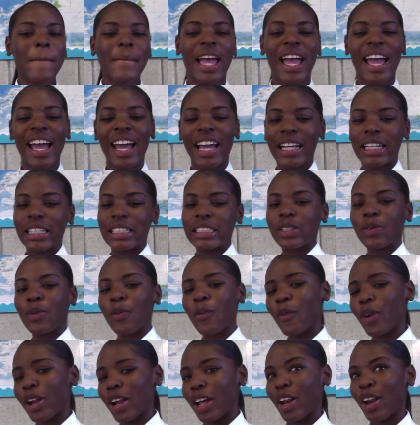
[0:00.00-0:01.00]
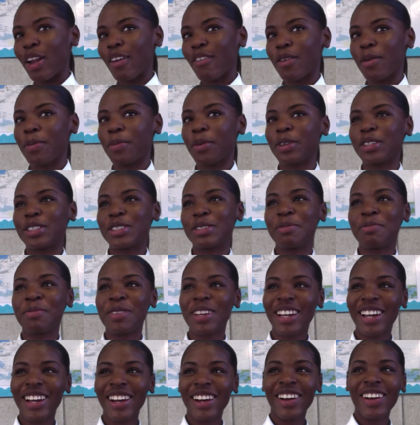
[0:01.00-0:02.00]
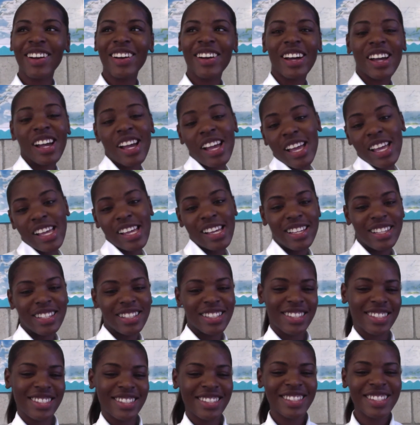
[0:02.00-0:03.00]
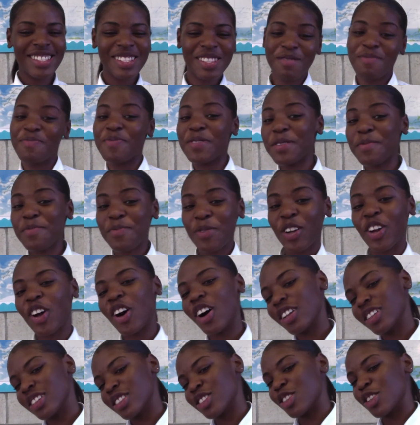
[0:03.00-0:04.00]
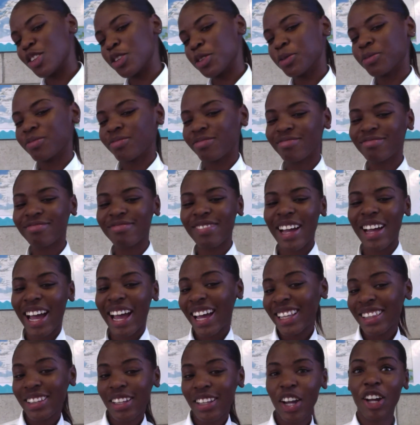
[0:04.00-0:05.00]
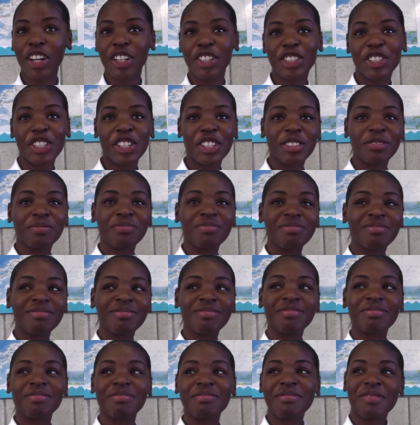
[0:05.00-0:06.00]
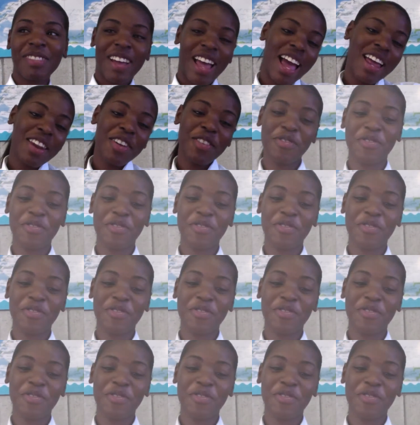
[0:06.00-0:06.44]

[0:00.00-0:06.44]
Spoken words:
And what I love about Jamaica is the people also, and the culture, and the